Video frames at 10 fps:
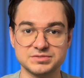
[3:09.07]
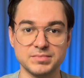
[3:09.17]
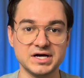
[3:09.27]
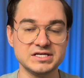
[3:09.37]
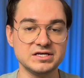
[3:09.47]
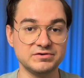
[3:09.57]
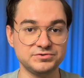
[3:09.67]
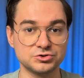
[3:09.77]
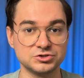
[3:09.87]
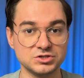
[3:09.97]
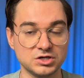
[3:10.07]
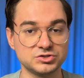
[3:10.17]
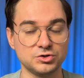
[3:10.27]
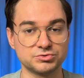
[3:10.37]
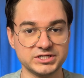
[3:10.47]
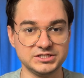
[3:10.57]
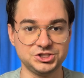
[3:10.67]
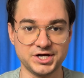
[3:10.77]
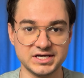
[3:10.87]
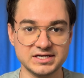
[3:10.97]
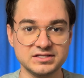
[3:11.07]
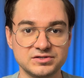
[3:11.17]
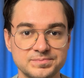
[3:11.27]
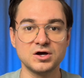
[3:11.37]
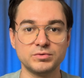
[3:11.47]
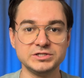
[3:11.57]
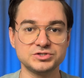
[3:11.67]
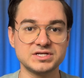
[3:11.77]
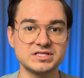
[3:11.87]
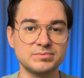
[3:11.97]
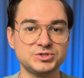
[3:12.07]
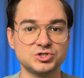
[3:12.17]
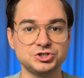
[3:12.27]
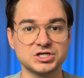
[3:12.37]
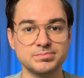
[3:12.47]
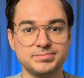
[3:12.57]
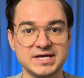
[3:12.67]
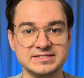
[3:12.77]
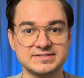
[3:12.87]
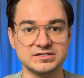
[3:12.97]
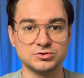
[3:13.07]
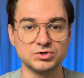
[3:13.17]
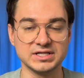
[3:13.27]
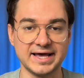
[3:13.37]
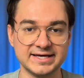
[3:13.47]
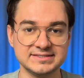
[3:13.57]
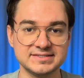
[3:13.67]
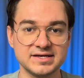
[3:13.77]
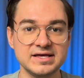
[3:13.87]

money if you're not already checking it. When you set up search campaigns in Google Ads,